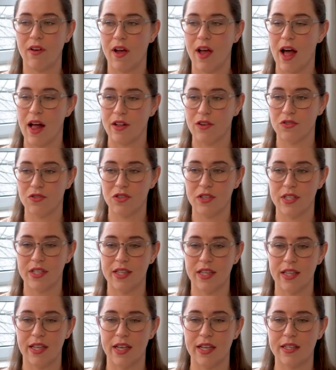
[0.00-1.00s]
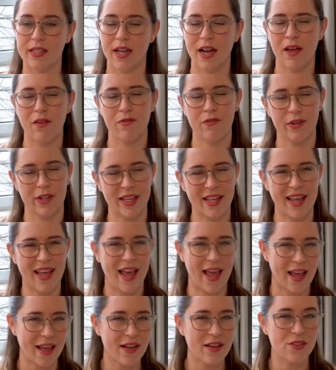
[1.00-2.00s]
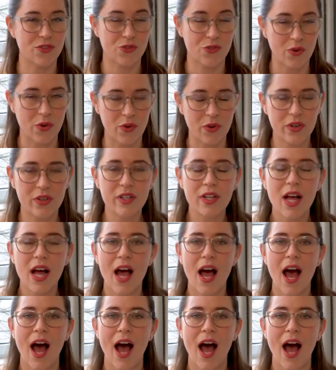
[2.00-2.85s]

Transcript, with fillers: allergies to things that I really can't control,